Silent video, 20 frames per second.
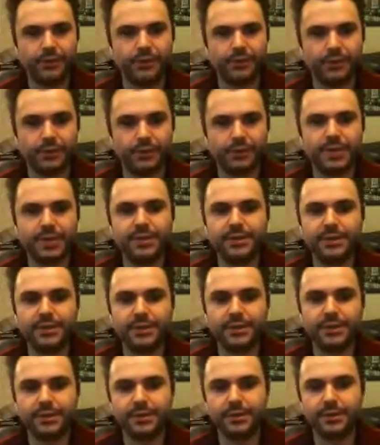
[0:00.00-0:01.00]
of do leave your
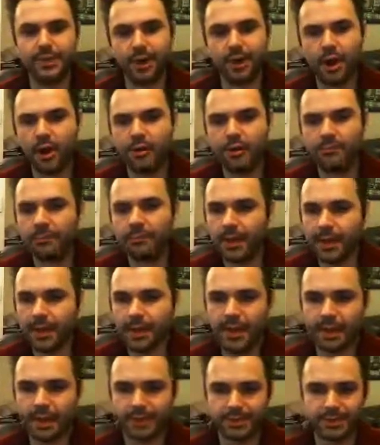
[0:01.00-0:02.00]
sorcerer at home,
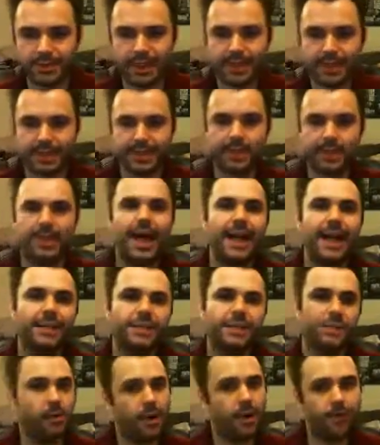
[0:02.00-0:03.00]
because you kind of say, well, I
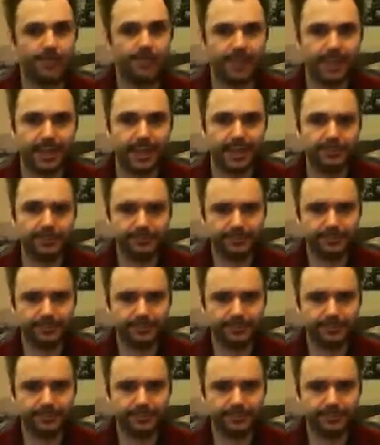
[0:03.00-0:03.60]
actually want fleet,